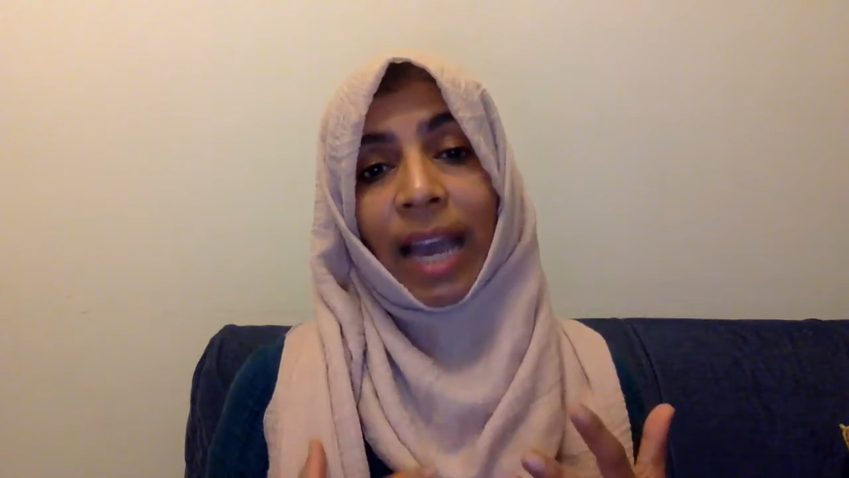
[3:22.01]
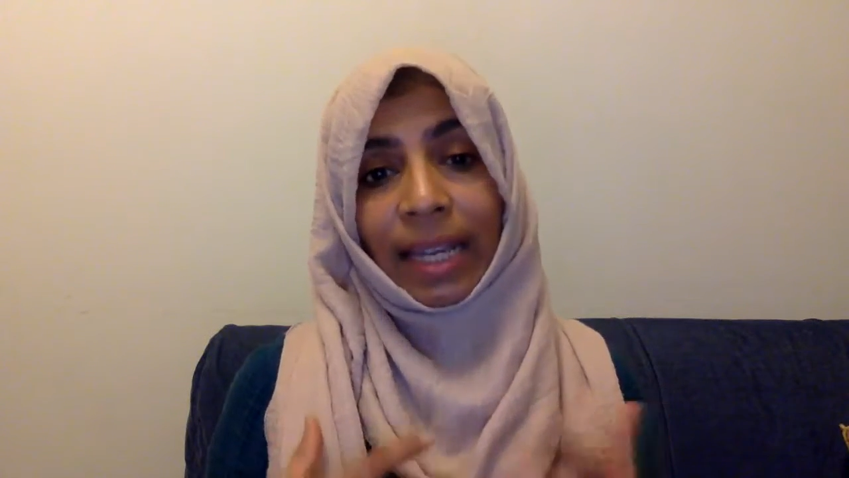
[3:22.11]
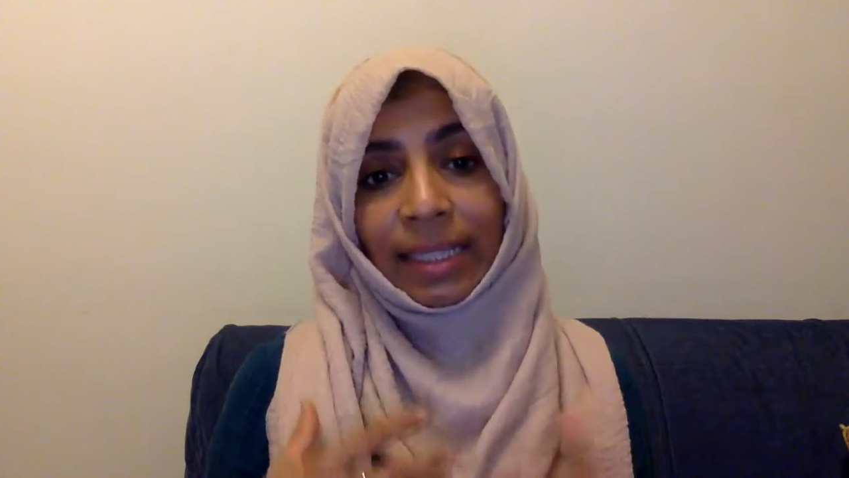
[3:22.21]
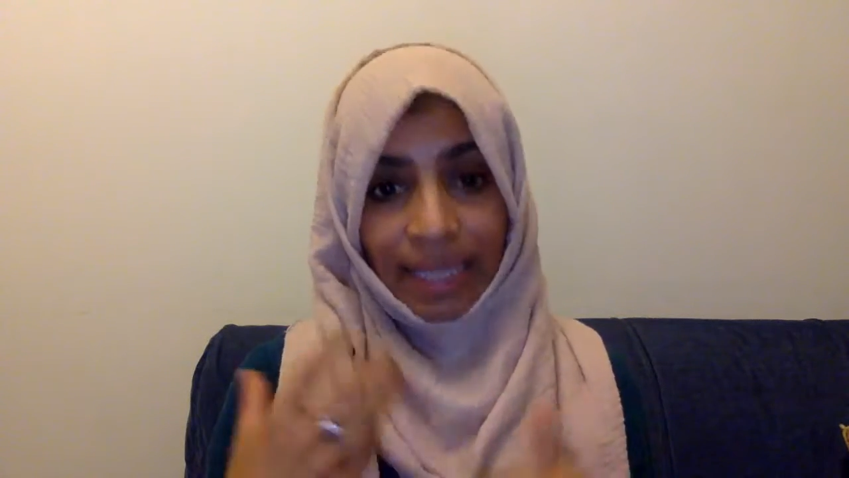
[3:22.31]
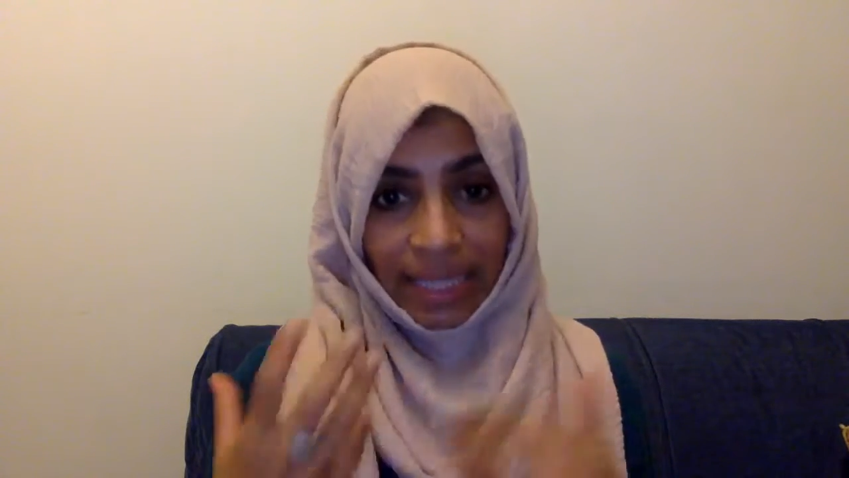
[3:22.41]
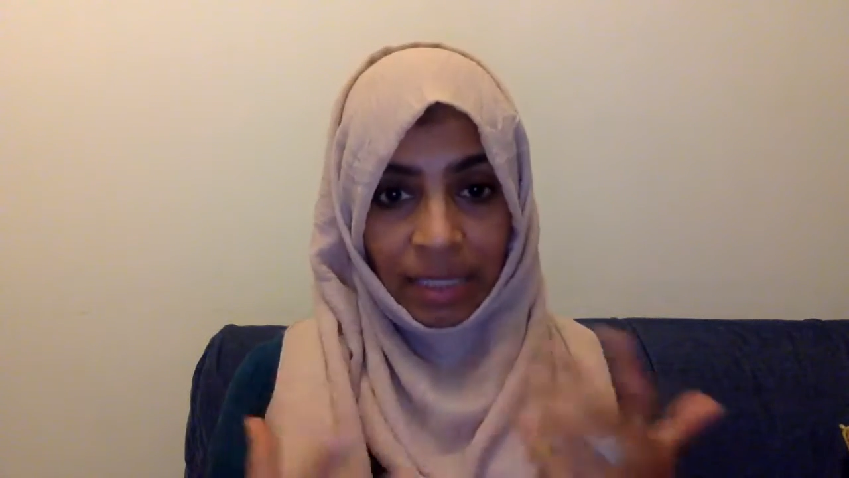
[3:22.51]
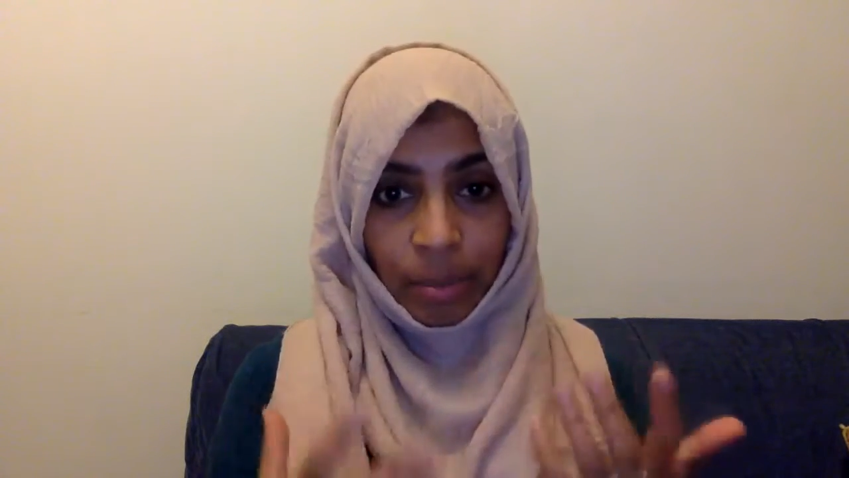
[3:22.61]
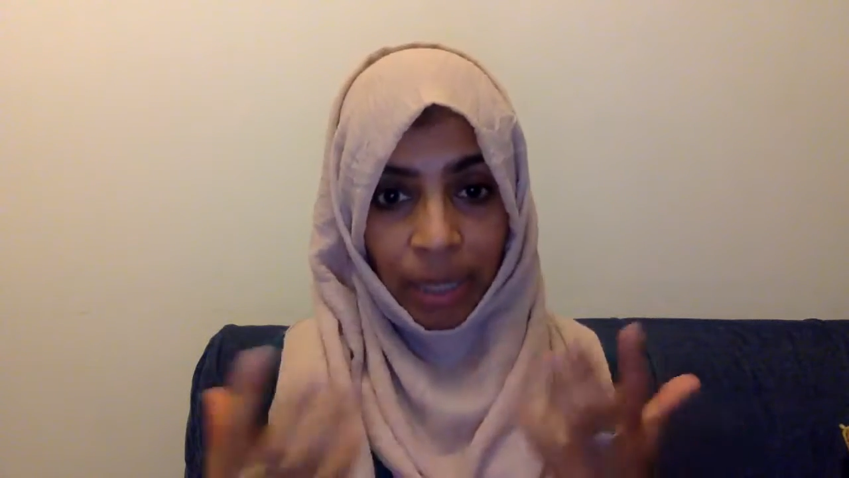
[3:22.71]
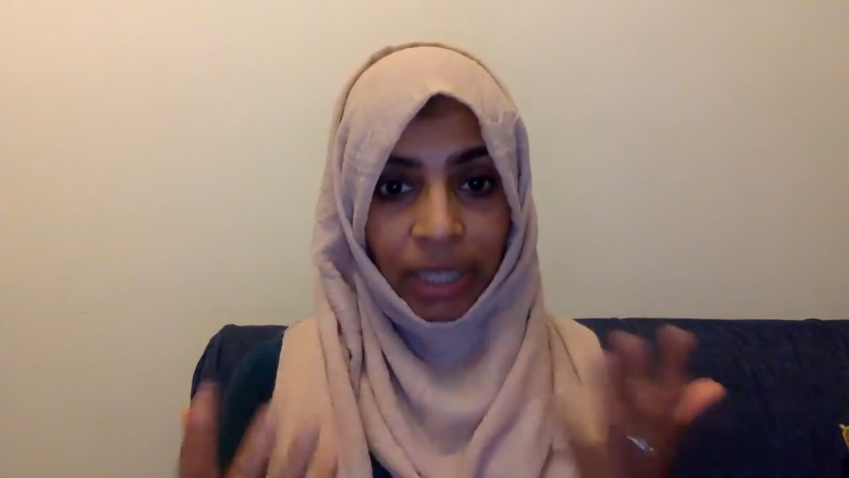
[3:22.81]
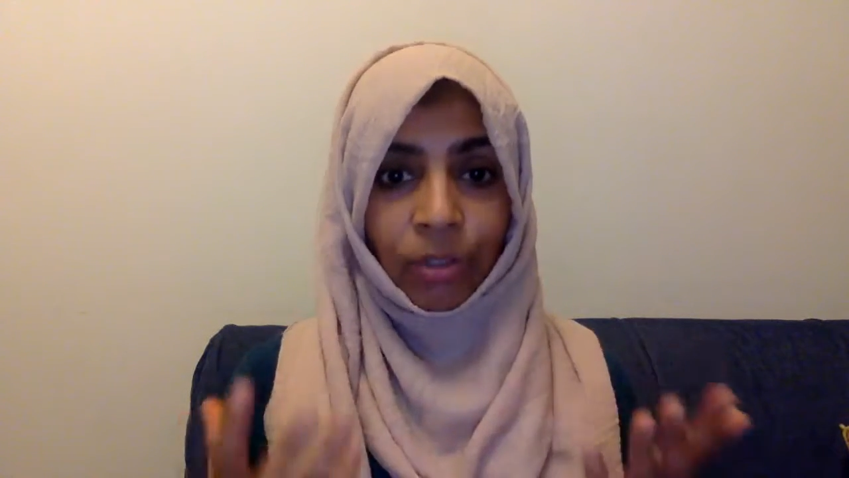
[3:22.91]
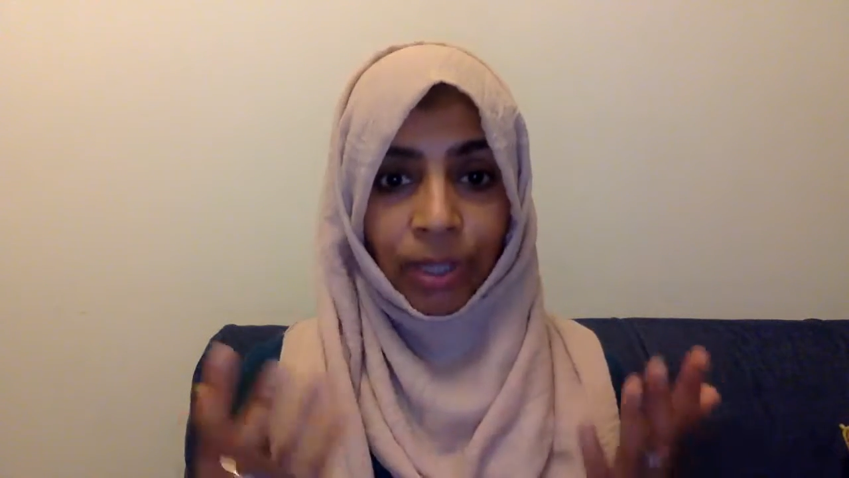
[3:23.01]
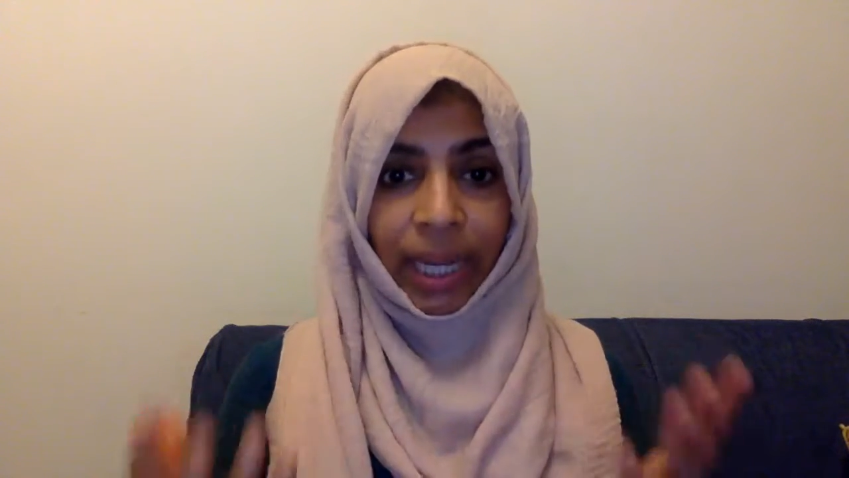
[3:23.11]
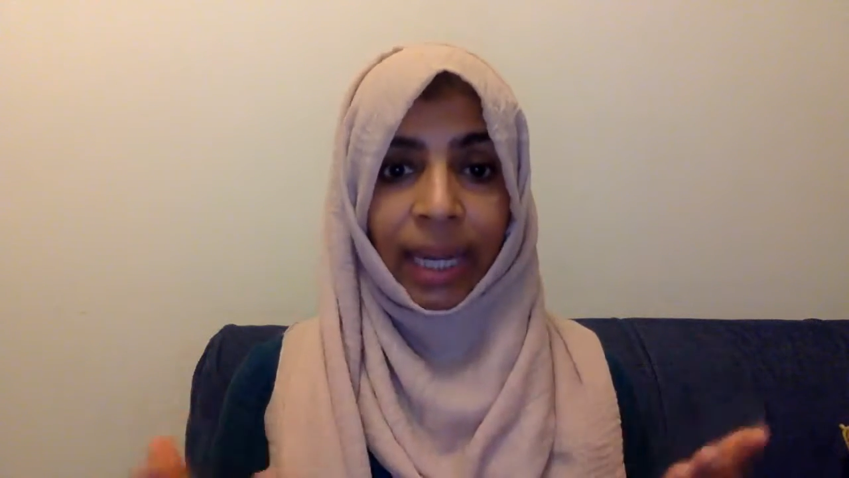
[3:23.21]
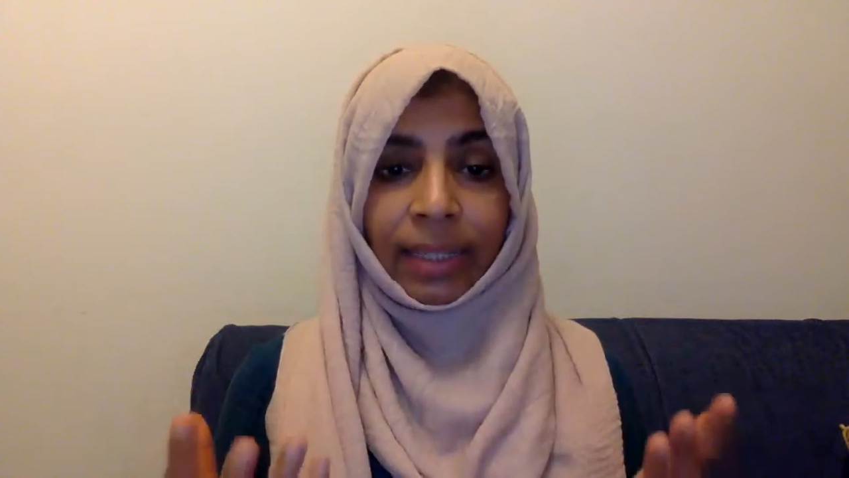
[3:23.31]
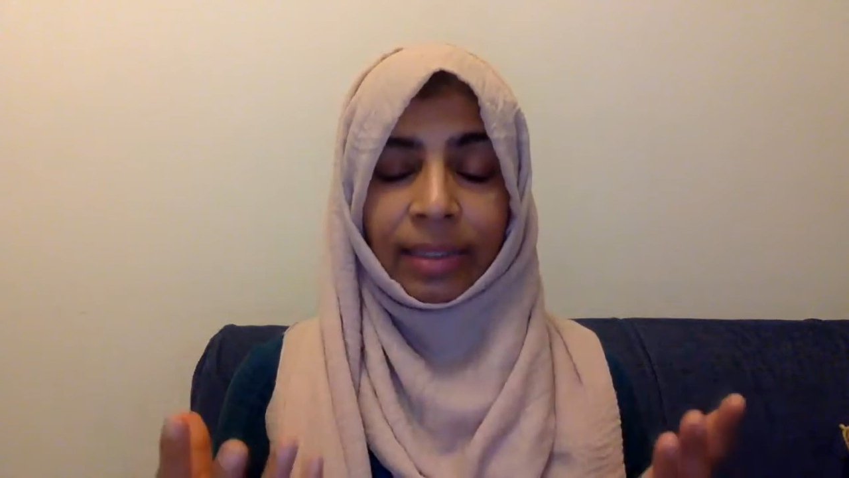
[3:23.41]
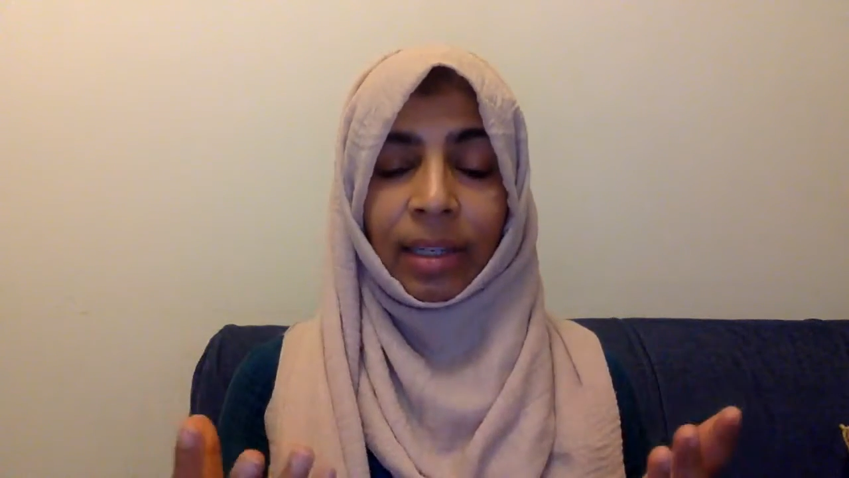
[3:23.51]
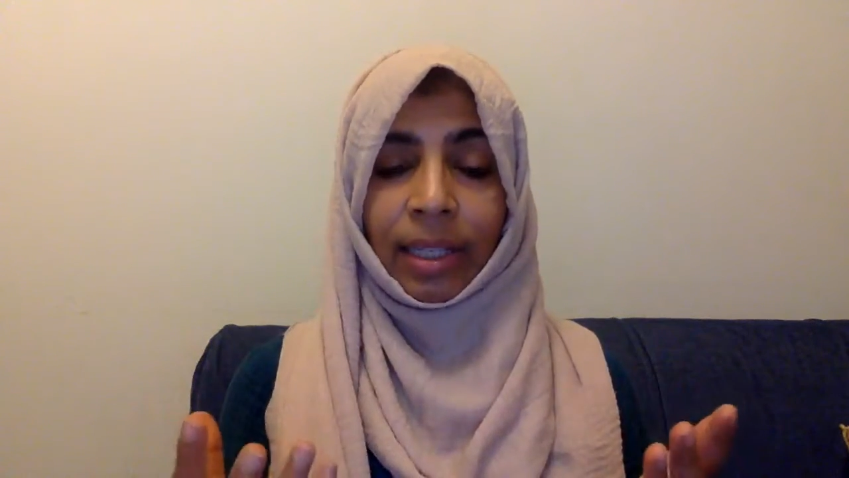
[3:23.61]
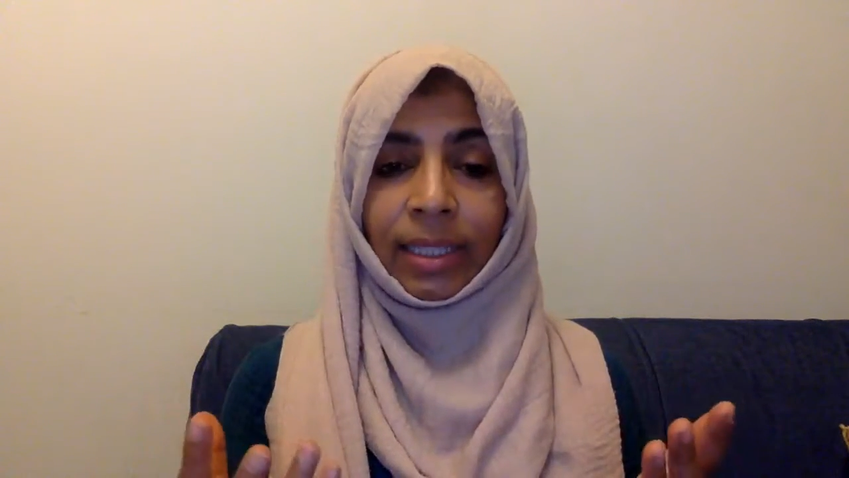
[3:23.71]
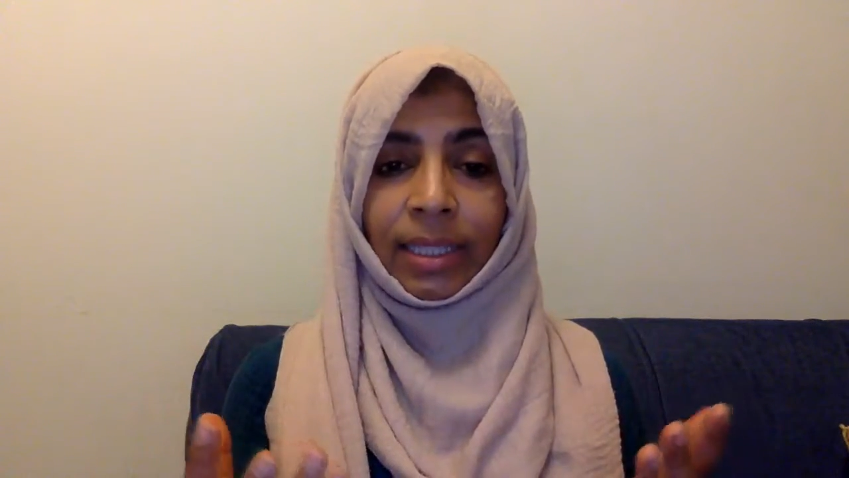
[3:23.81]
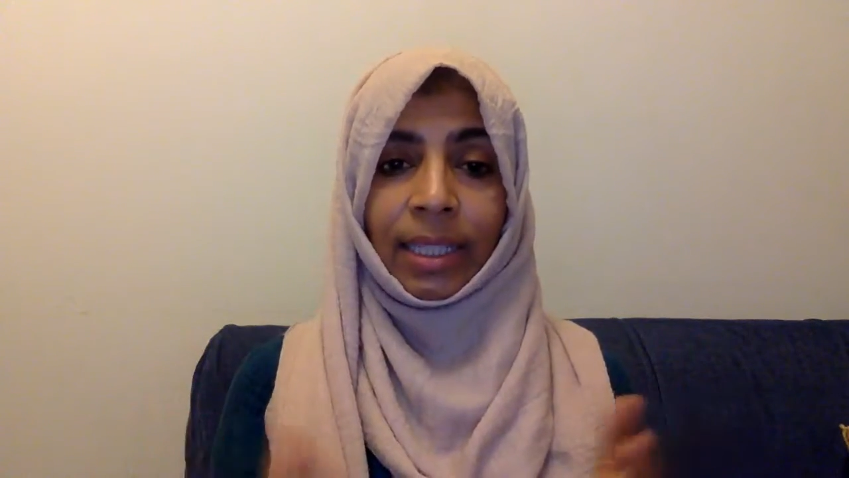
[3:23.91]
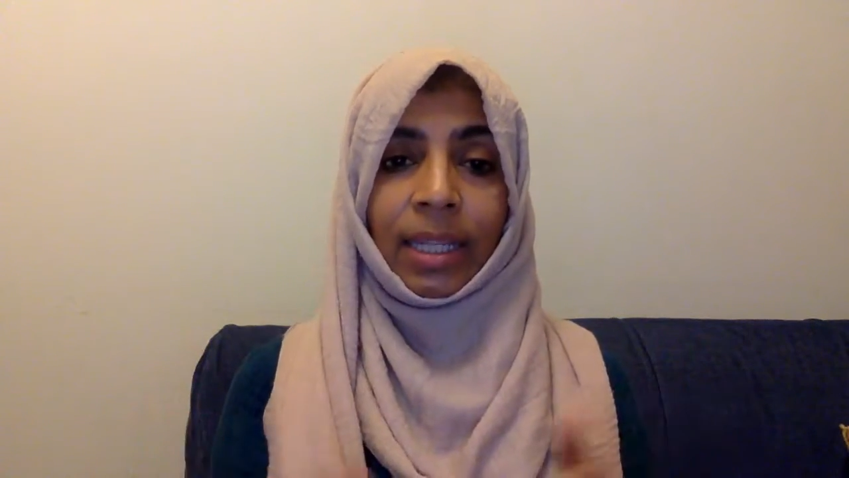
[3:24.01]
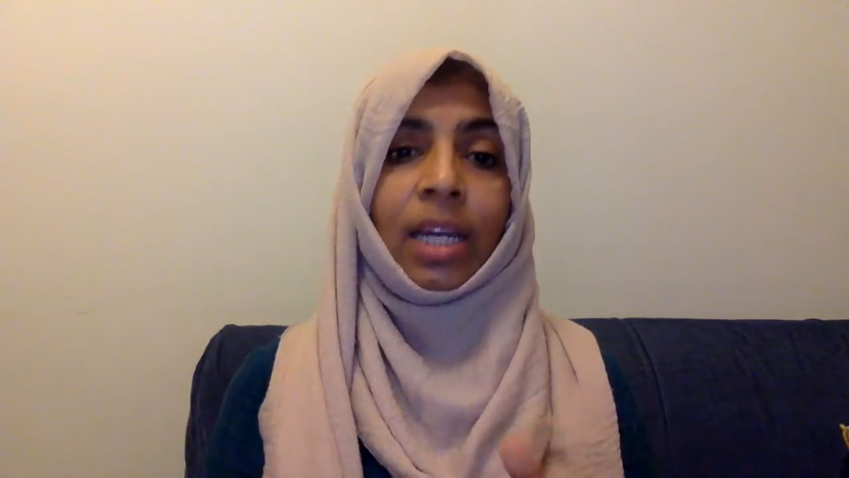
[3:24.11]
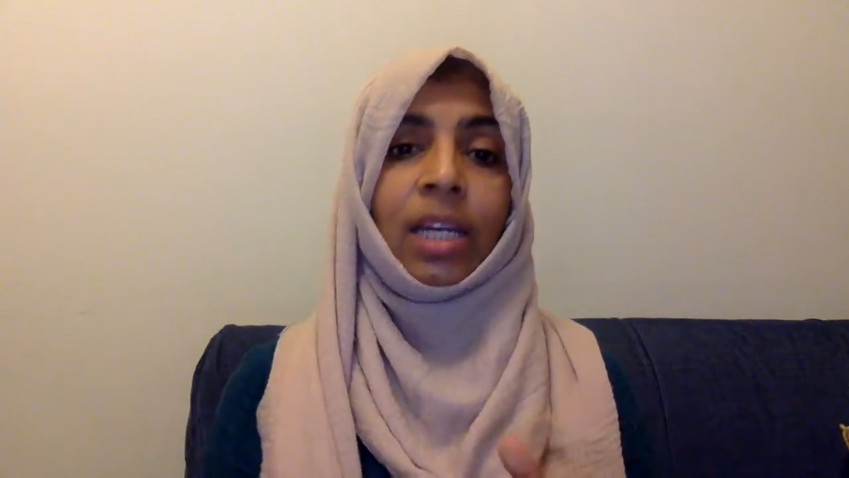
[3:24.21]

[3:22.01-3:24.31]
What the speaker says: anticipatory anxiety.